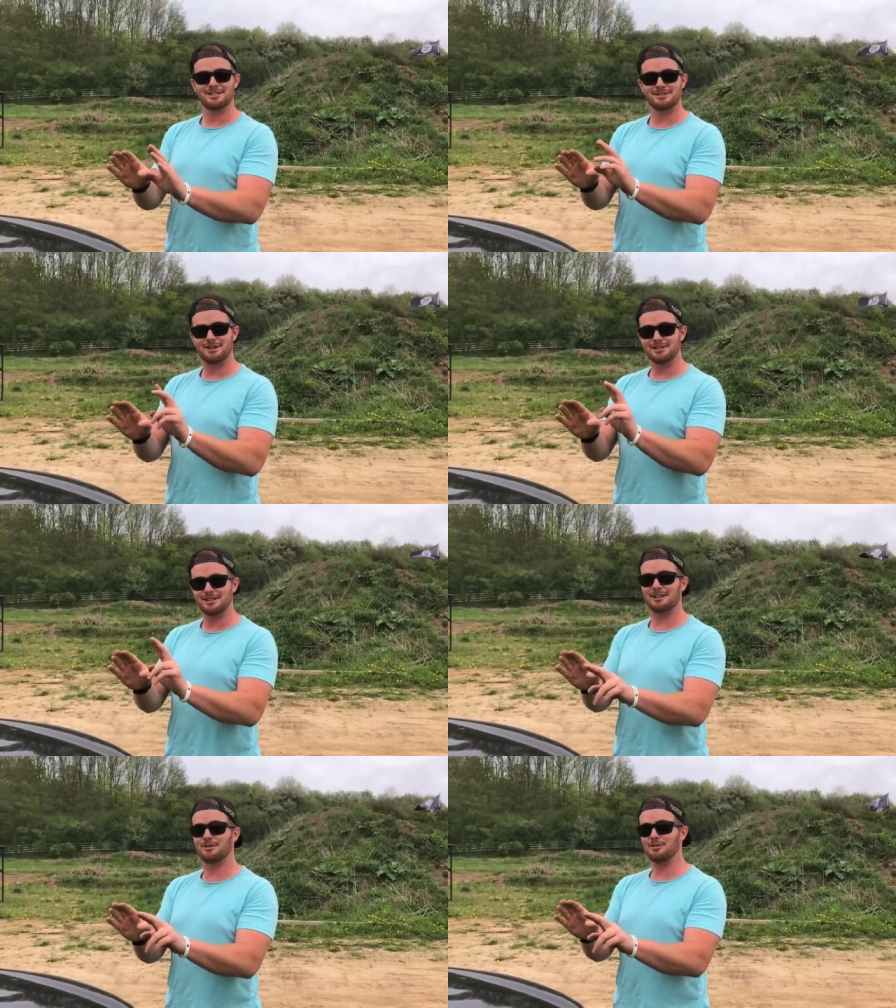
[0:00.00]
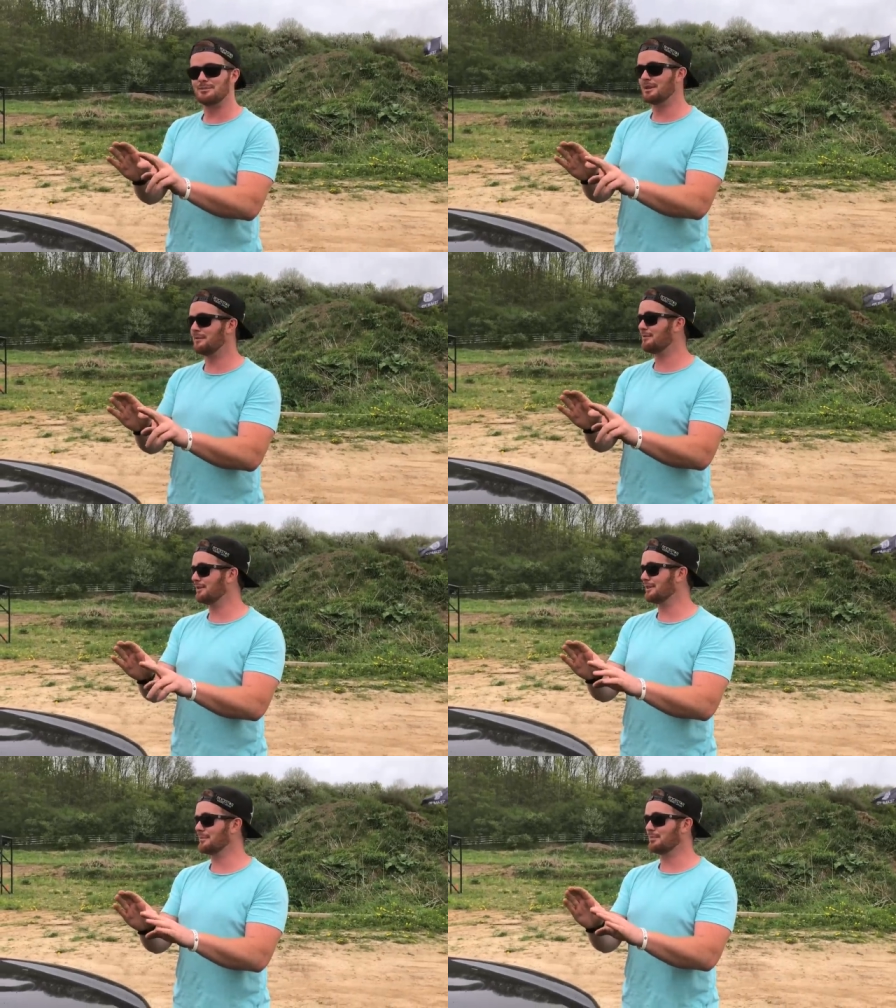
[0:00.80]
So I had to like mm-hmm. hold my
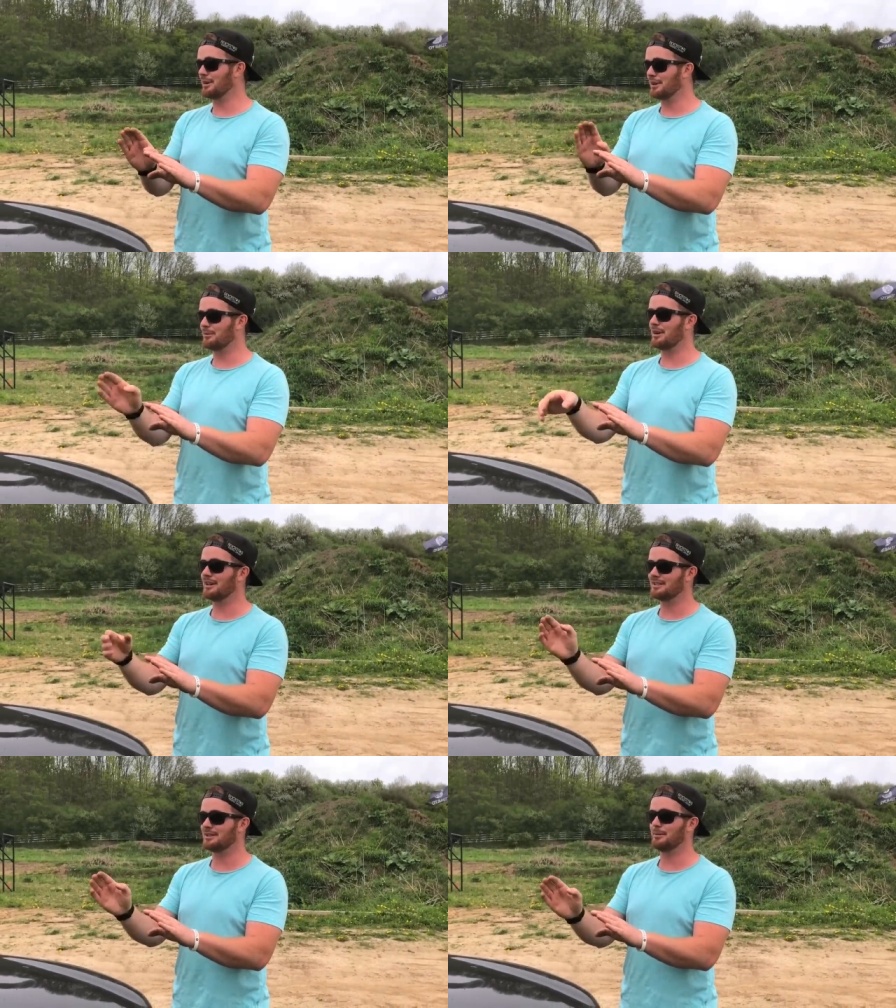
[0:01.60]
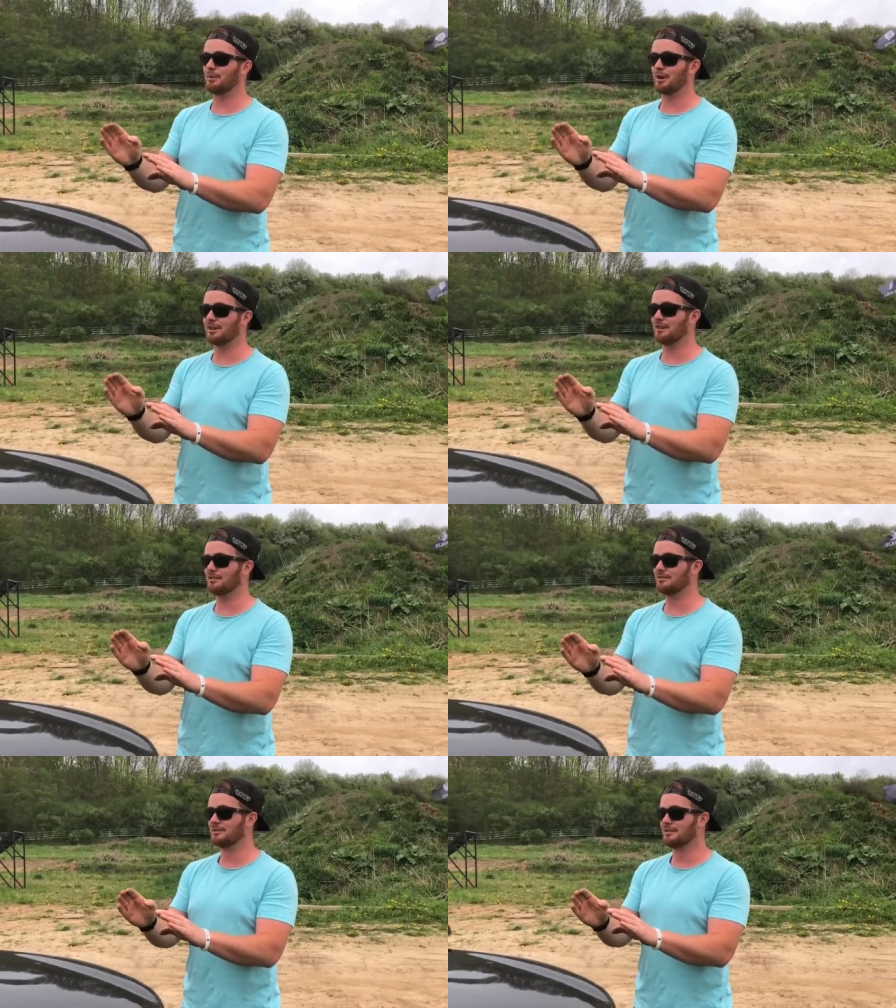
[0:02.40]
foot on the brake while I did the
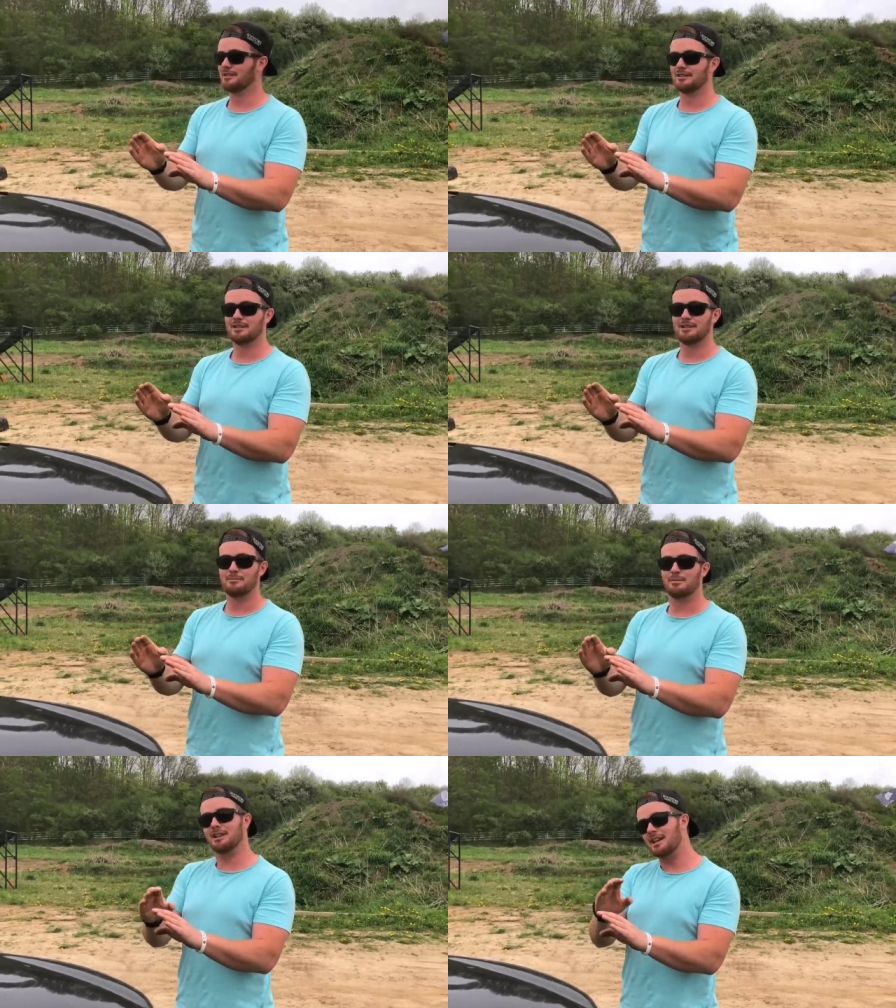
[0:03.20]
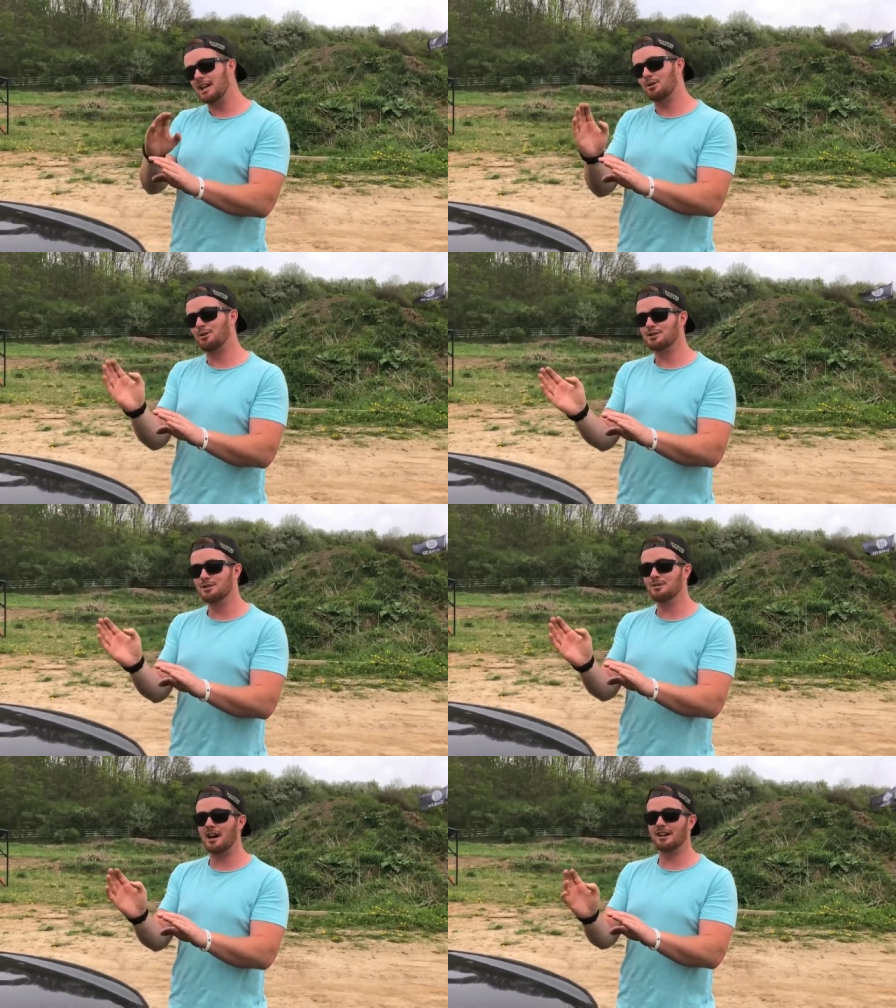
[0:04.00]
there's a trick to everything. But you can't hold it
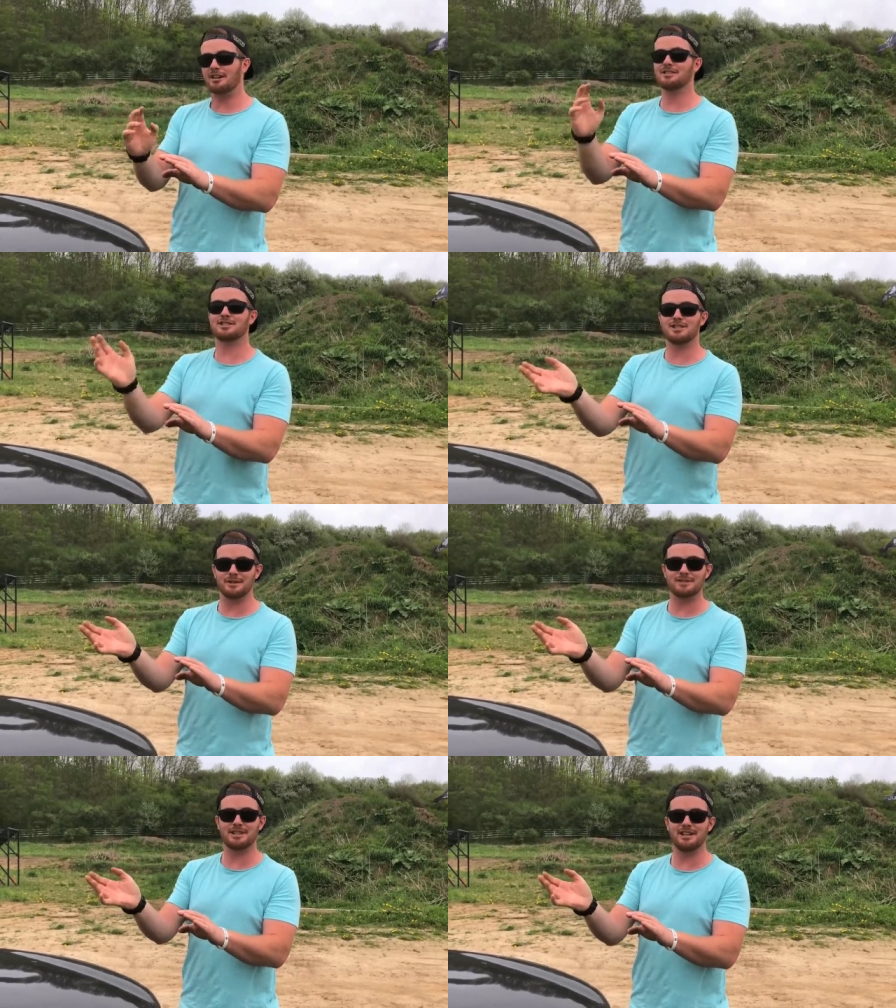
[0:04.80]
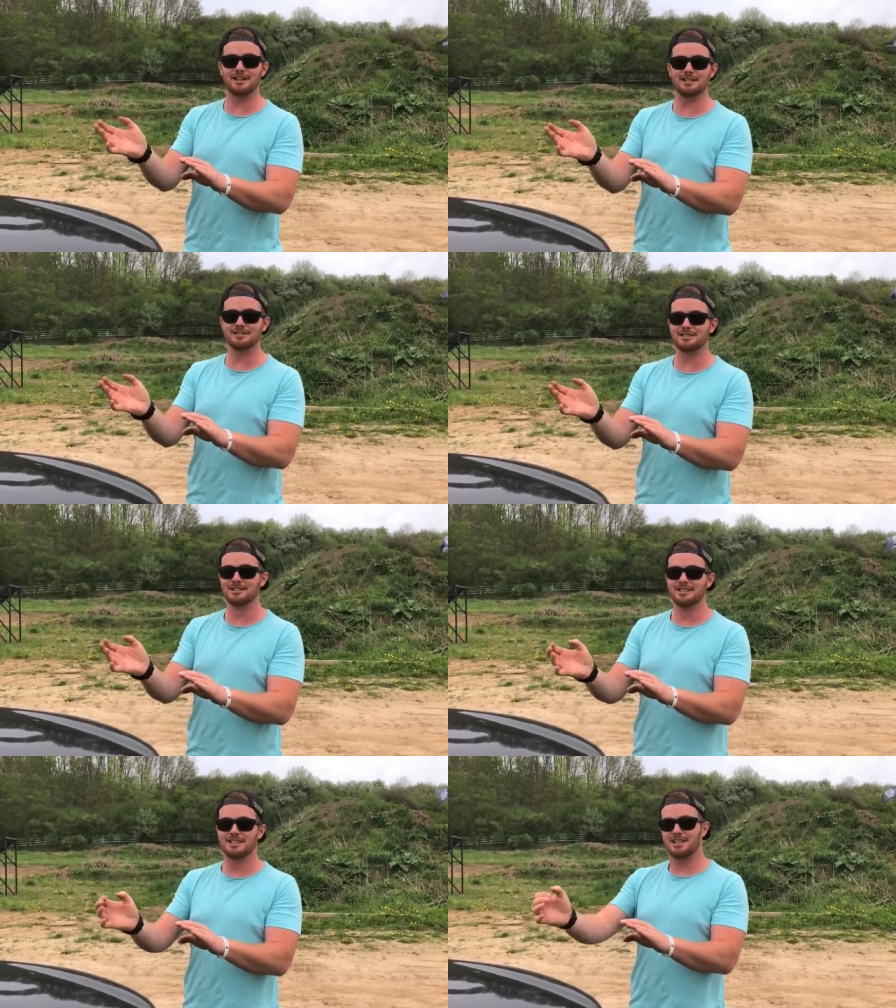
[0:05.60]
too high or else it shifts gears,
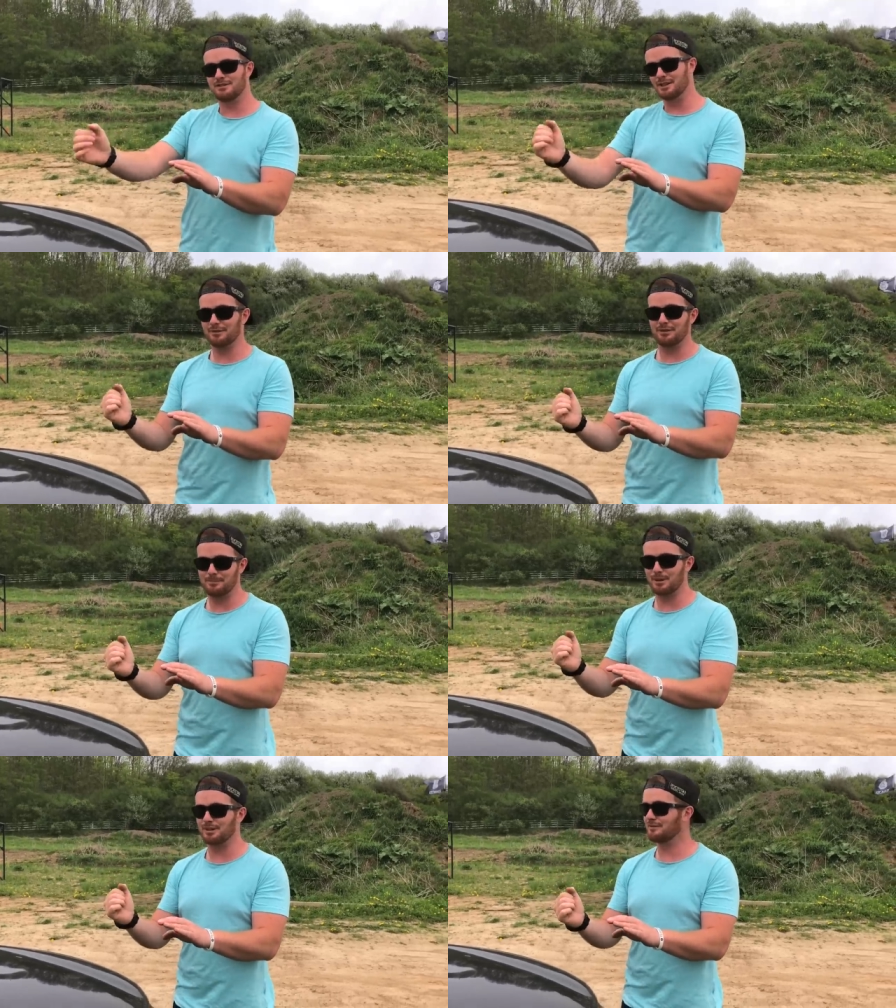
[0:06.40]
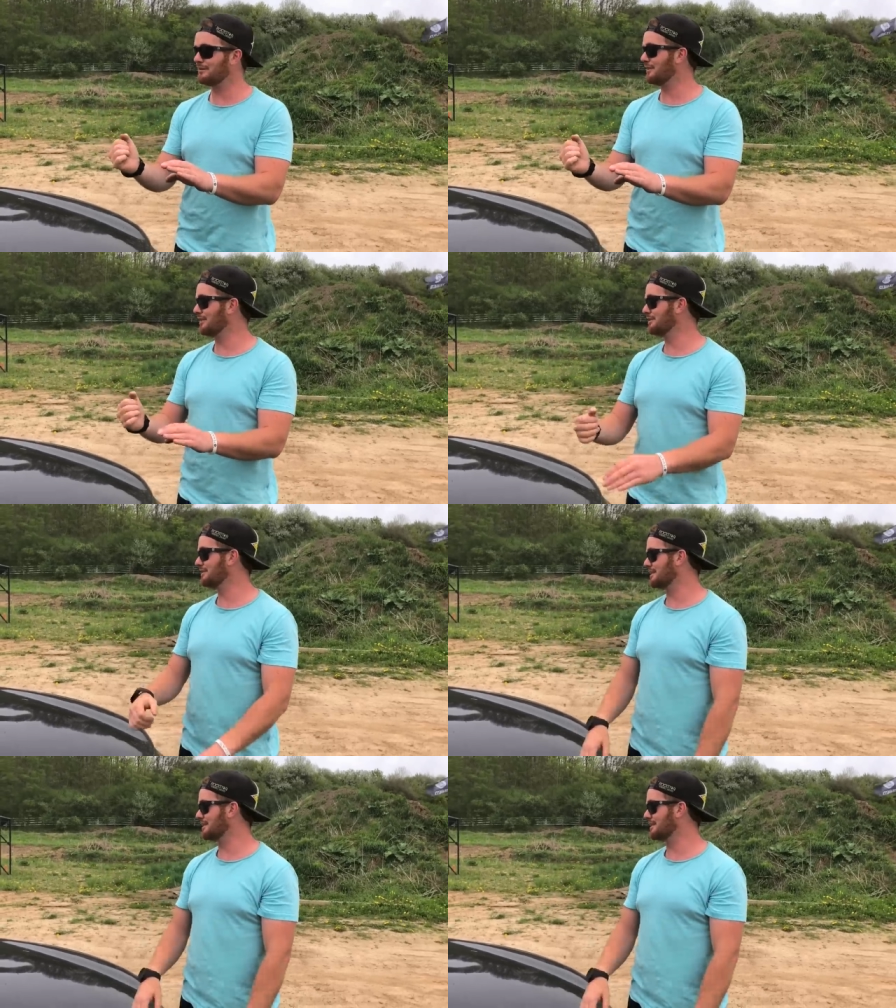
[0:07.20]
even if I put it in first.